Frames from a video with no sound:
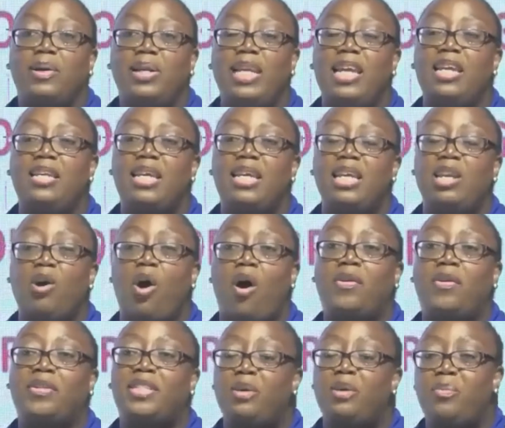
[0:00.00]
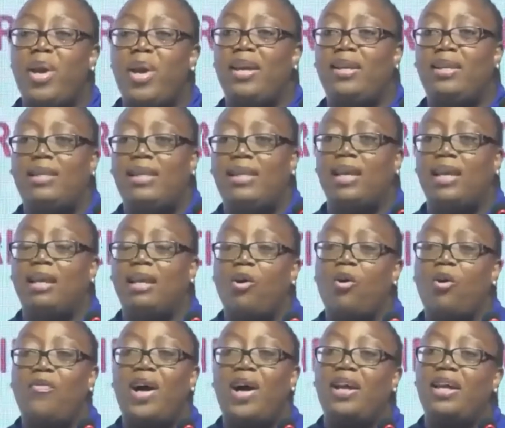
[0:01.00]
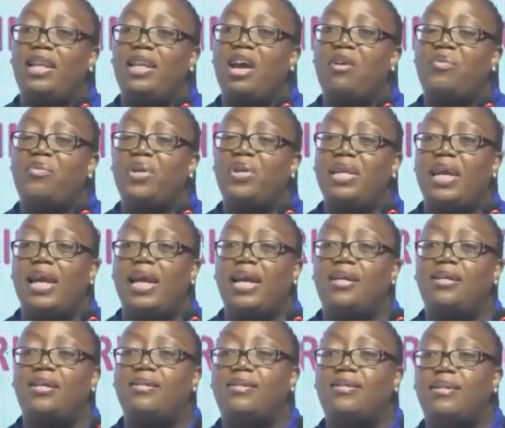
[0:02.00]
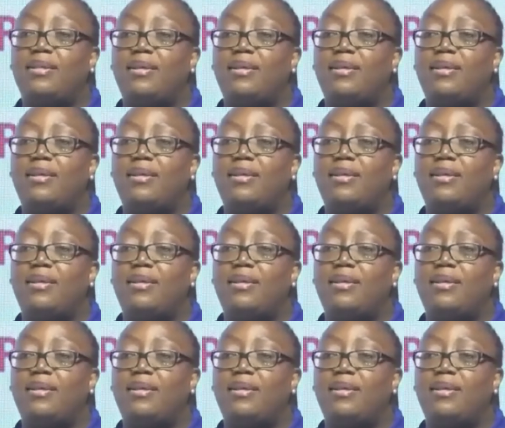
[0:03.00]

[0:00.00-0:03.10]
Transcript: leading ultimately over 11 years,